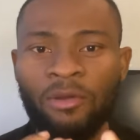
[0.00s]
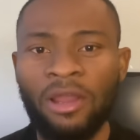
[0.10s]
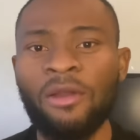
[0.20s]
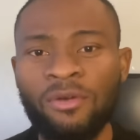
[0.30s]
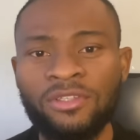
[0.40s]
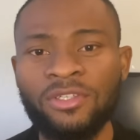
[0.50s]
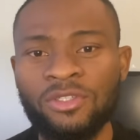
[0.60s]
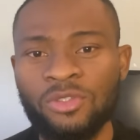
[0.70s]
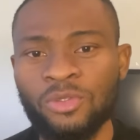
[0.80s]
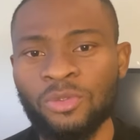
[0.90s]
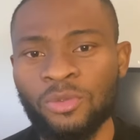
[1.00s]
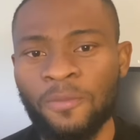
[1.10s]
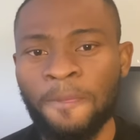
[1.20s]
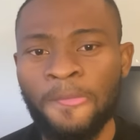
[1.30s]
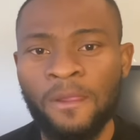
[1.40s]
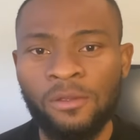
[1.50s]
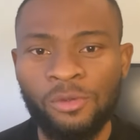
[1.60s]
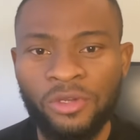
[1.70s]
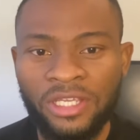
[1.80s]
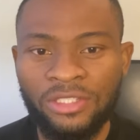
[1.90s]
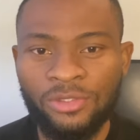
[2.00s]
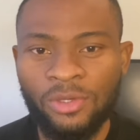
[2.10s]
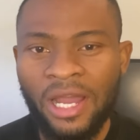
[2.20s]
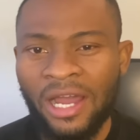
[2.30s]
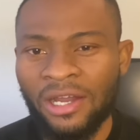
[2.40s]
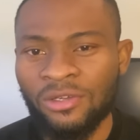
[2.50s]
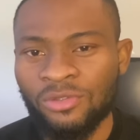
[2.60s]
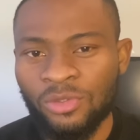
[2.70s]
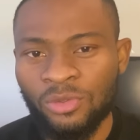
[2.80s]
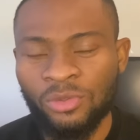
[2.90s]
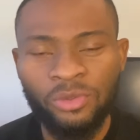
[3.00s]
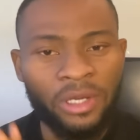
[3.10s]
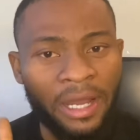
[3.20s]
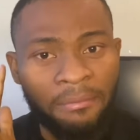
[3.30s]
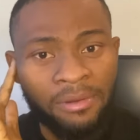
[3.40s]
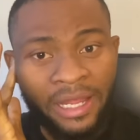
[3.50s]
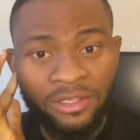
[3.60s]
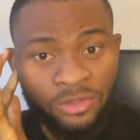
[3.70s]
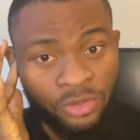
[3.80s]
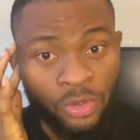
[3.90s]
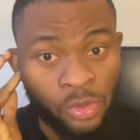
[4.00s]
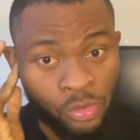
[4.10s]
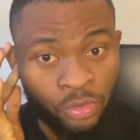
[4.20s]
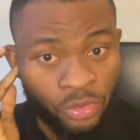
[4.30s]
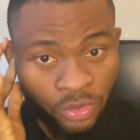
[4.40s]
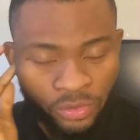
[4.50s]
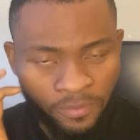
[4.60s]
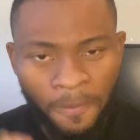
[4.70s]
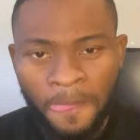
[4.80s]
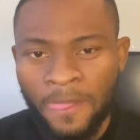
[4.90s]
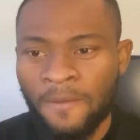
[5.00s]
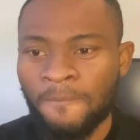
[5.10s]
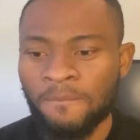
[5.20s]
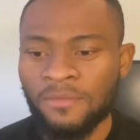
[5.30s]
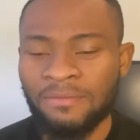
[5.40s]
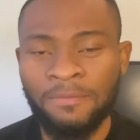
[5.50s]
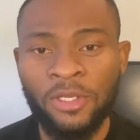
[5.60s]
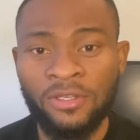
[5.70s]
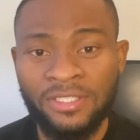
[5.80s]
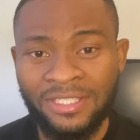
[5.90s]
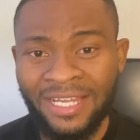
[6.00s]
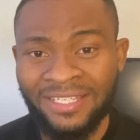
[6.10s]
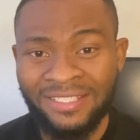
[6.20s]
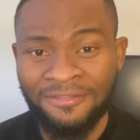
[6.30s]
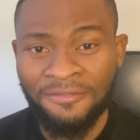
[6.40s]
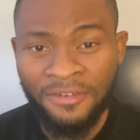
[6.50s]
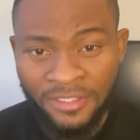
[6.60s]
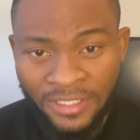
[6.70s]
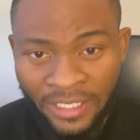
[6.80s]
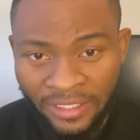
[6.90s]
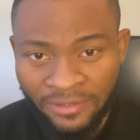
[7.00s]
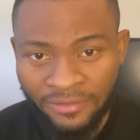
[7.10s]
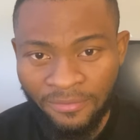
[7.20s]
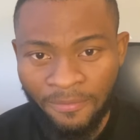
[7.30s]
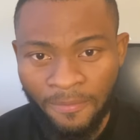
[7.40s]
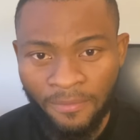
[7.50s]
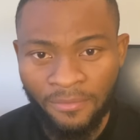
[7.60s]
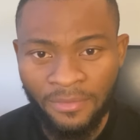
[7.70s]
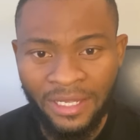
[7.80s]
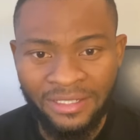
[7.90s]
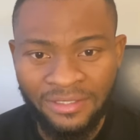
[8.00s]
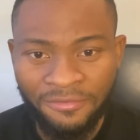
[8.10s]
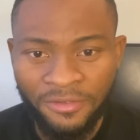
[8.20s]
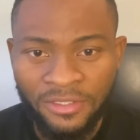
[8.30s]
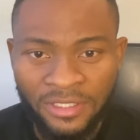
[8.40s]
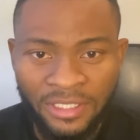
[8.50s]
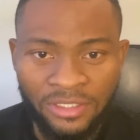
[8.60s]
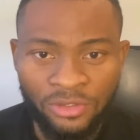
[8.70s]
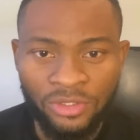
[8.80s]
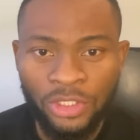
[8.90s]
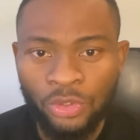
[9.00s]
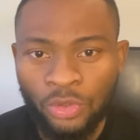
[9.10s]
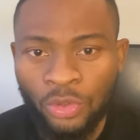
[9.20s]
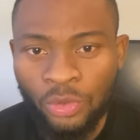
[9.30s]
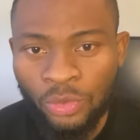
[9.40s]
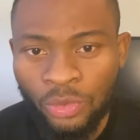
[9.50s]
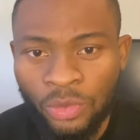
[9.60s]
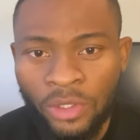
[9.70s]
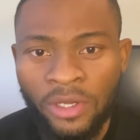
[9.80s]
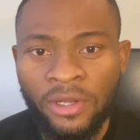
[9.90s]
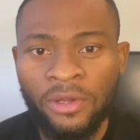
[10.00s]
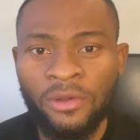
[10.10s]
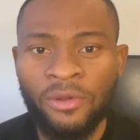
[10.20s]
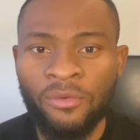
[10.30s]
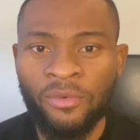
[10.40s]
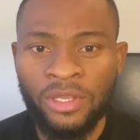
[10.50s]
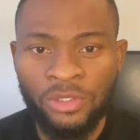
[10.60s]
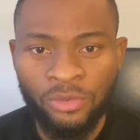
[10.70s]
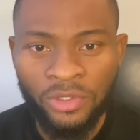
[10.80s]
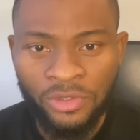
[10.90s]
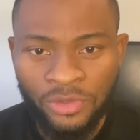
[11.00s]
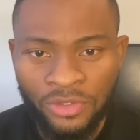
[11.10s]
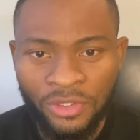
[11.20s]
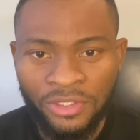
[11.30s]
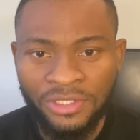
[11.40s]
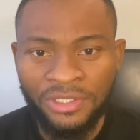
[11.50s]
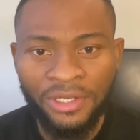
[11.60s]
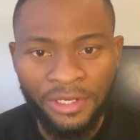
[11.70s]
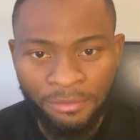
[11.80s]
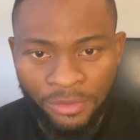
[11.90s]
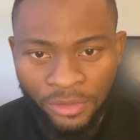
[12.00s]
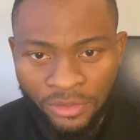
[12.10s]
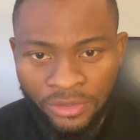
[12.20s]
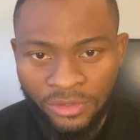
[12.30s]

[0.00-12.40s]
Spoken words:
I want us to look into how to apply to schools, because that is the first thing. That is the first thing you need to do when you want to study abroad.